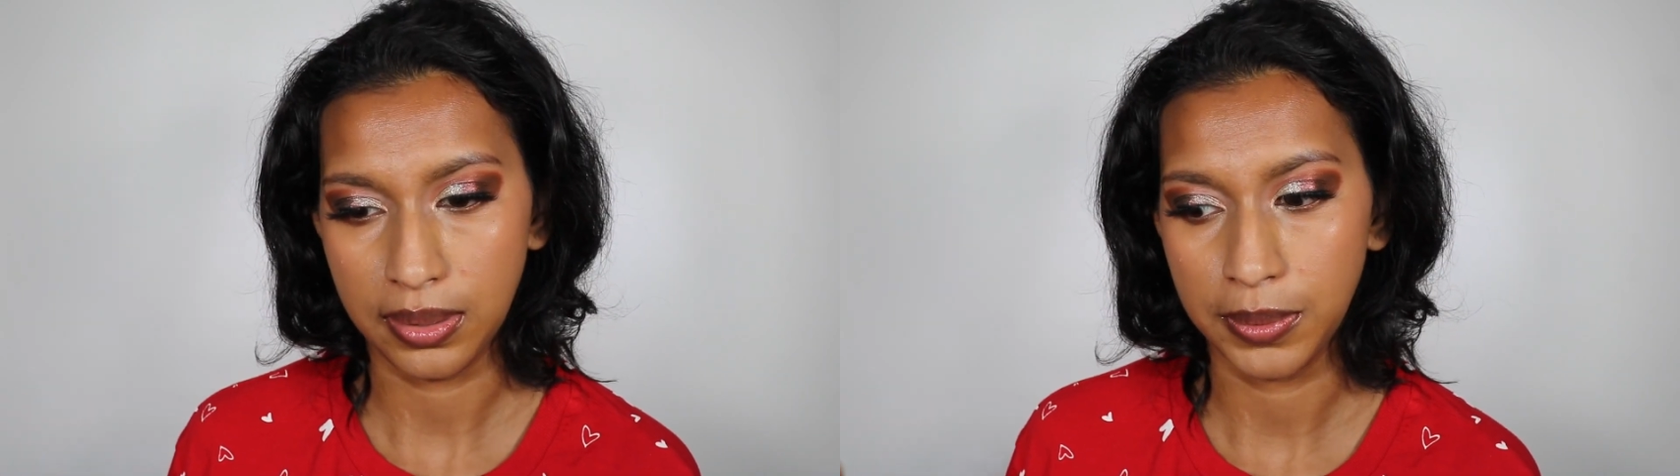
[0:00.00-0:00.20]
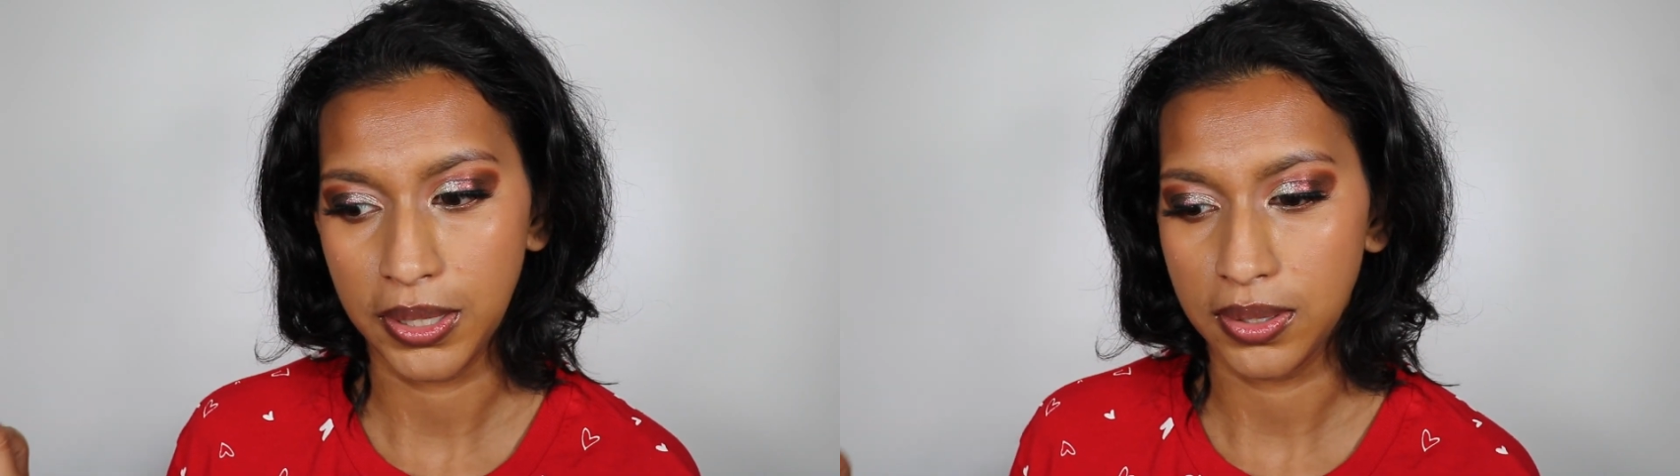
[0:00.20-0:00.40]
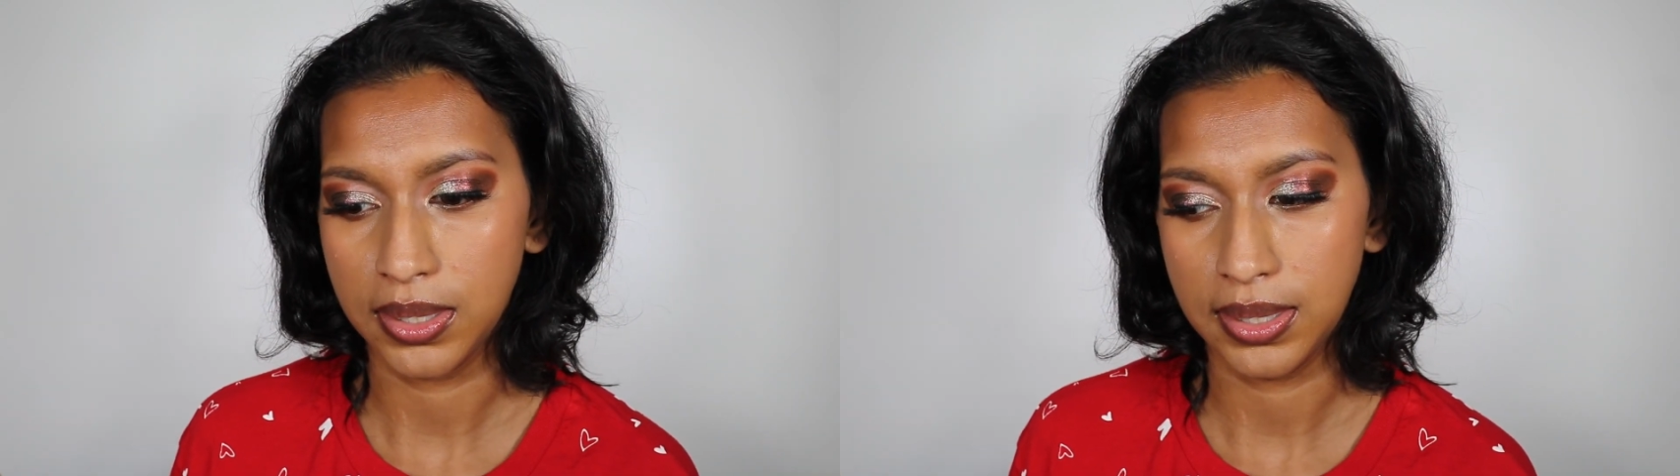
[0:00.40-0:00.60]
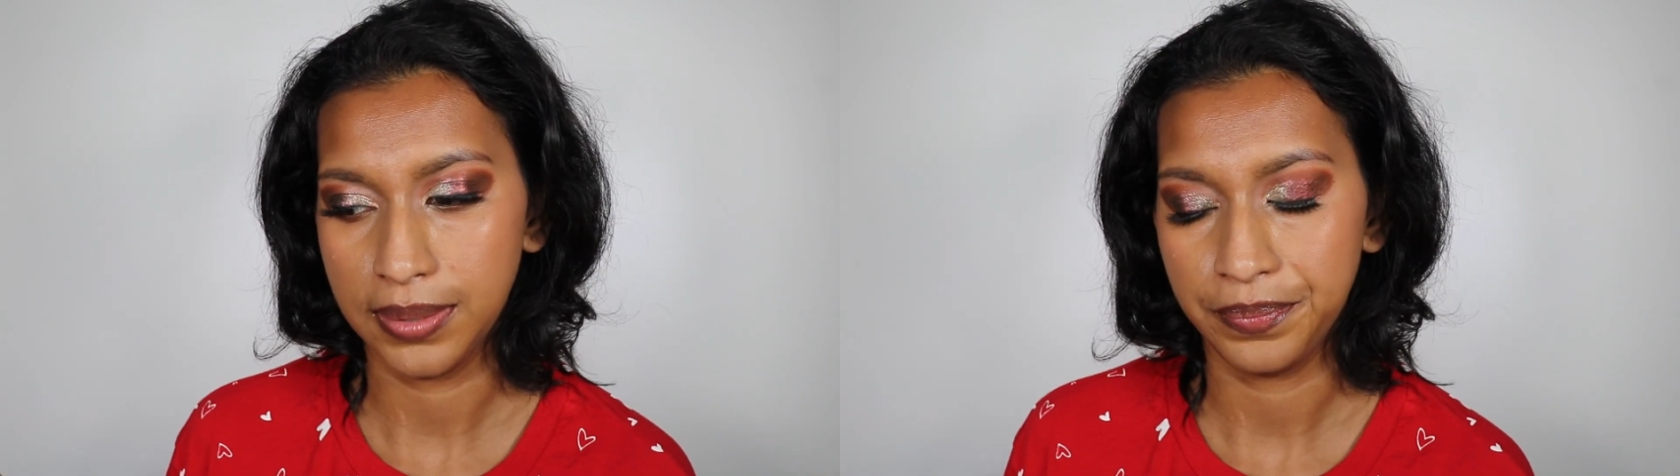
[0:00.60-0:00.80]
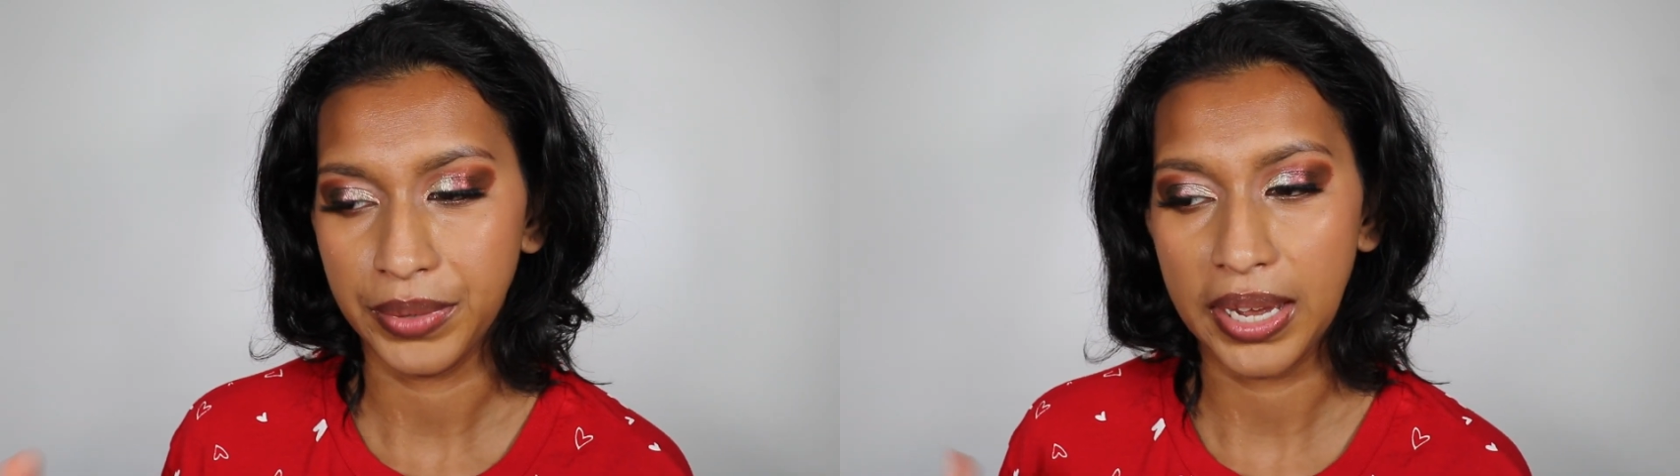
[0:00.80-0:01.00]

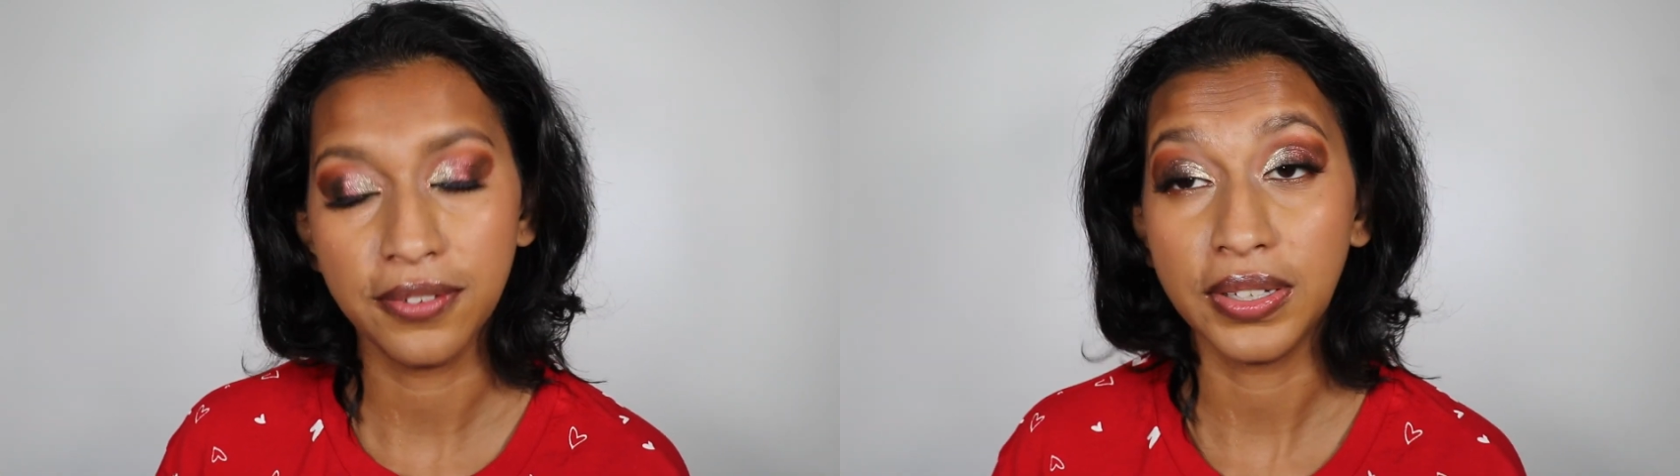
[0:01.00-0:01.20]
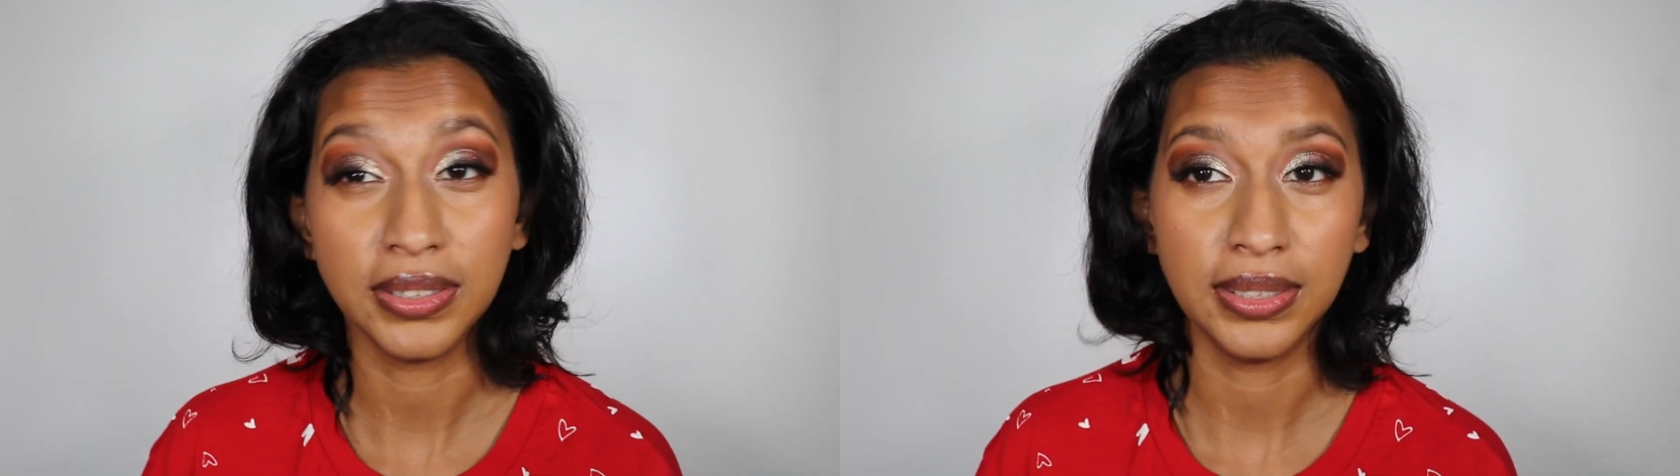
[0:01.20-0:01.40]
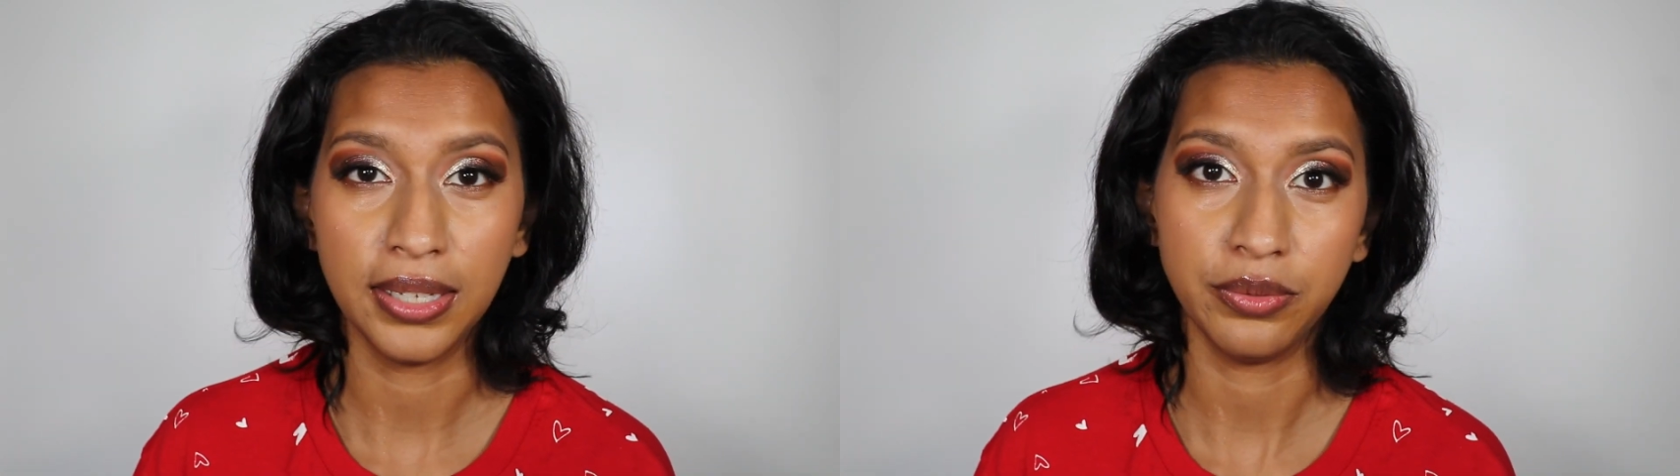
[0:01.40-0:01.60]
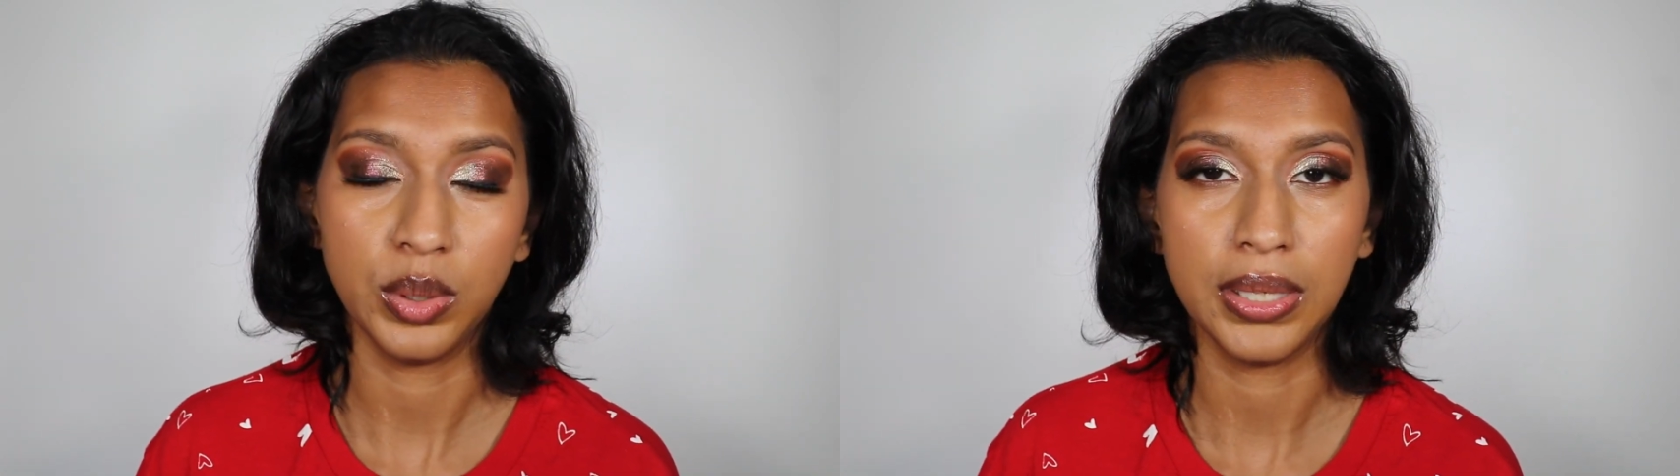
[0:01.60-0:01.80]
because I fell in love with